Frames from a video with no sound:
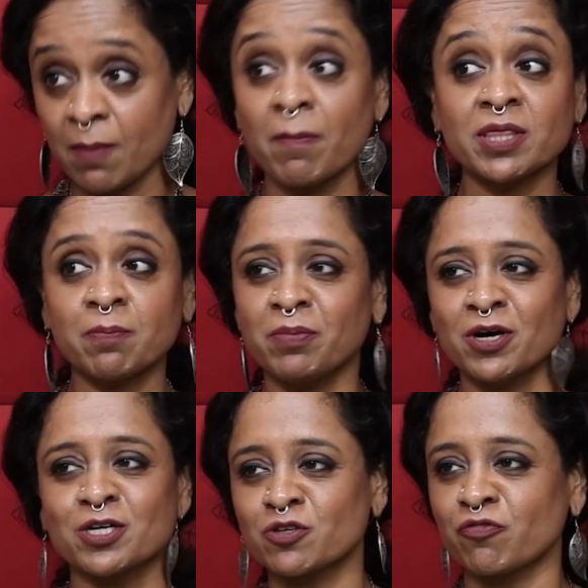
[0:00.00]
but the
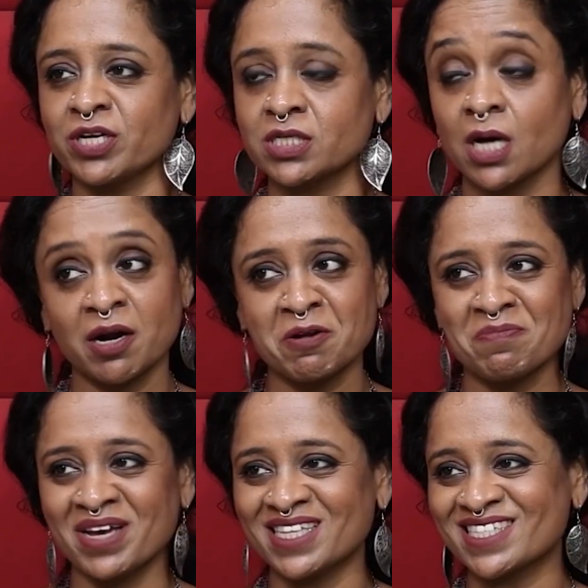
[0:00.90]
perks of it are
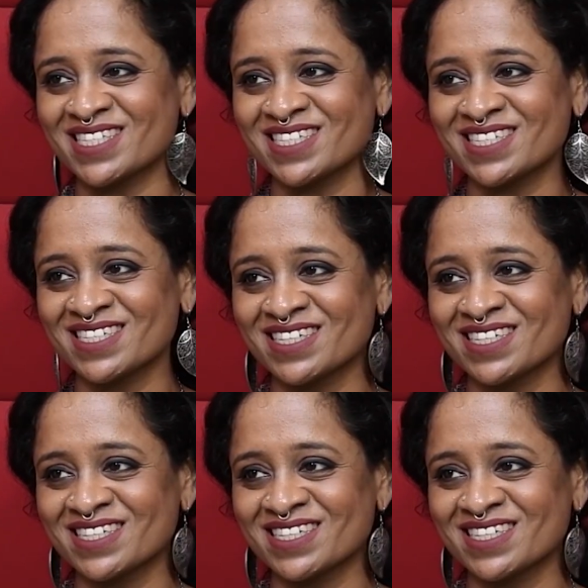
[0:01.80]
immense.